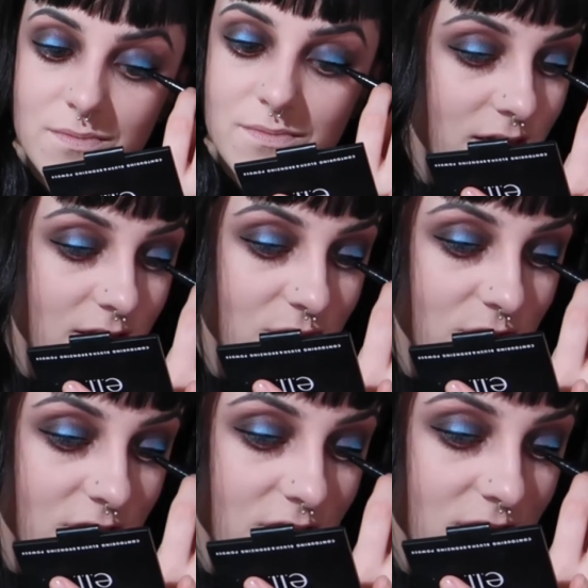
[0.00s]
It is what
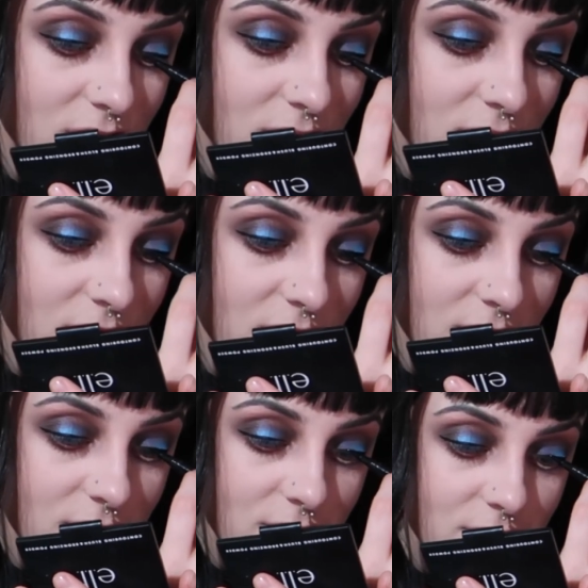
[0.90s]
it is, I
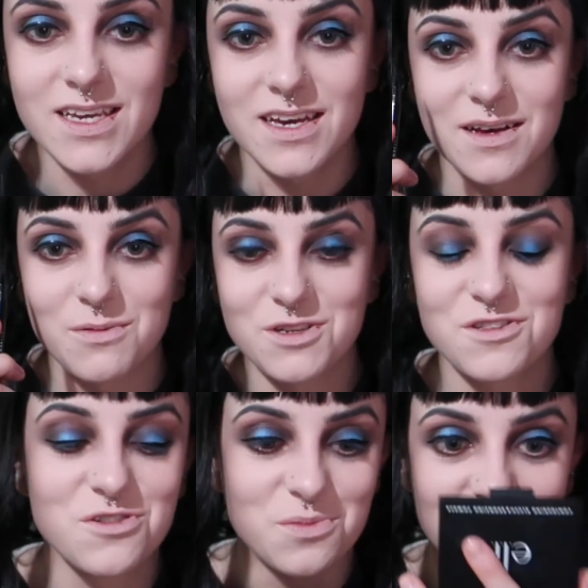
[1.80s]
guess. Yeah, that one is
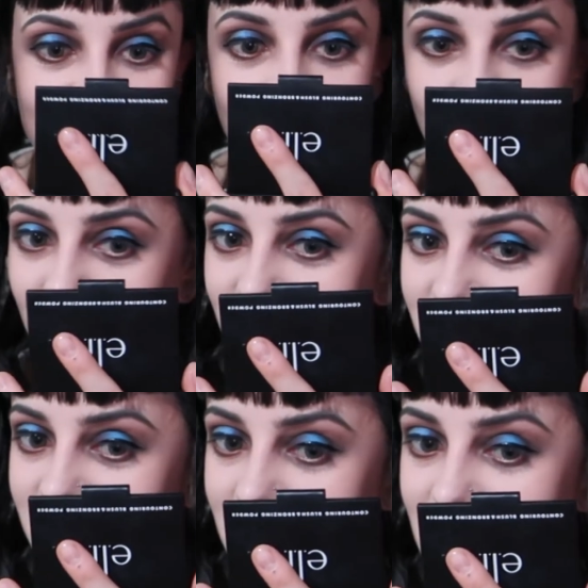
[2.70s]
so much lower.
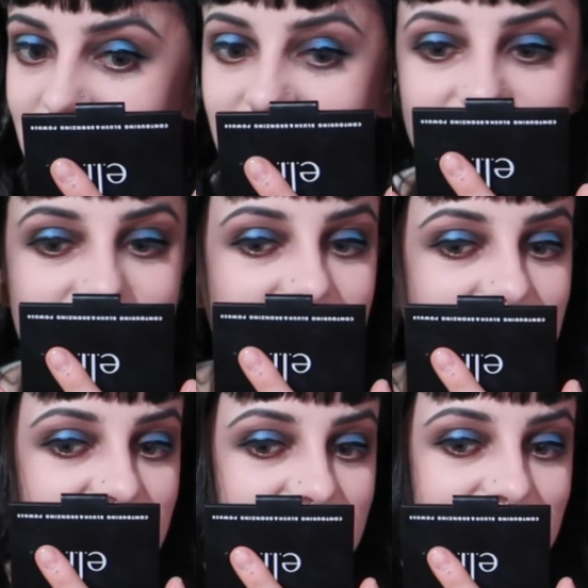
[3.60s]
Oh
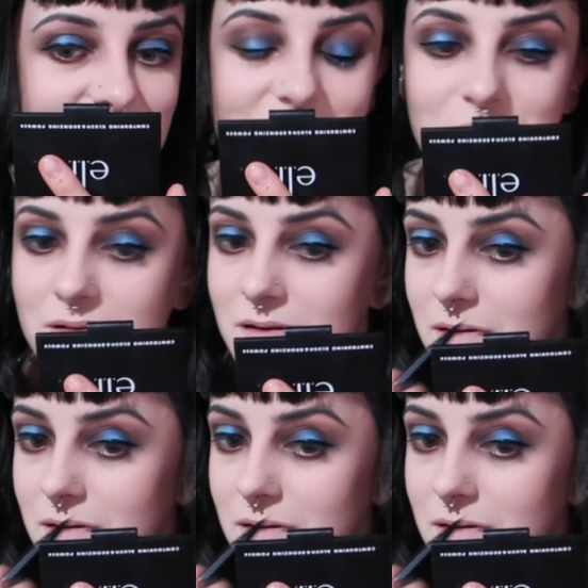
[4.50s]
no.